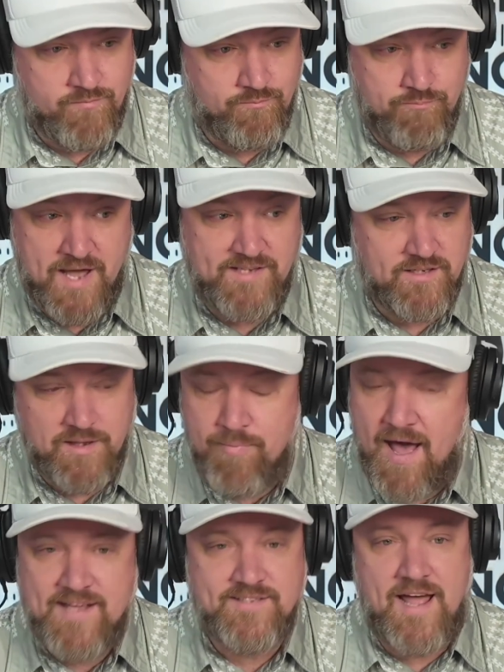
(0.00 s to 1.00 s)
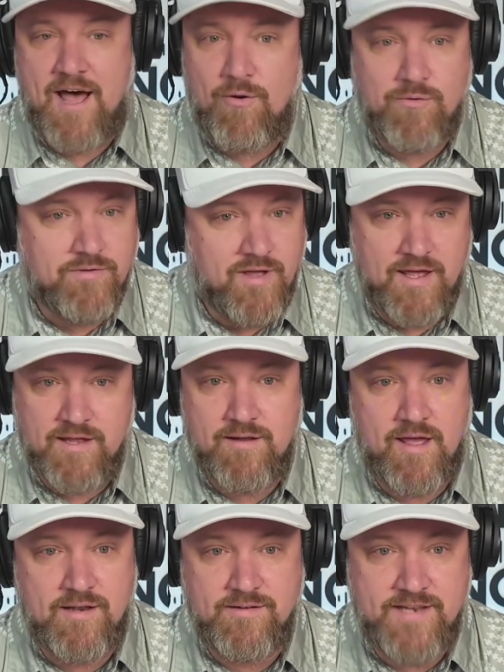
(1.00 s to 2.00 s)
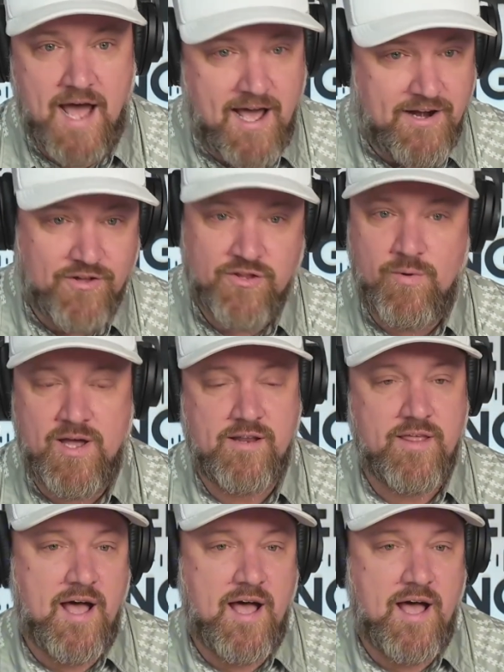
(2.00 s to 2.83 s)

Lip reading: basically passed out and died on the way to the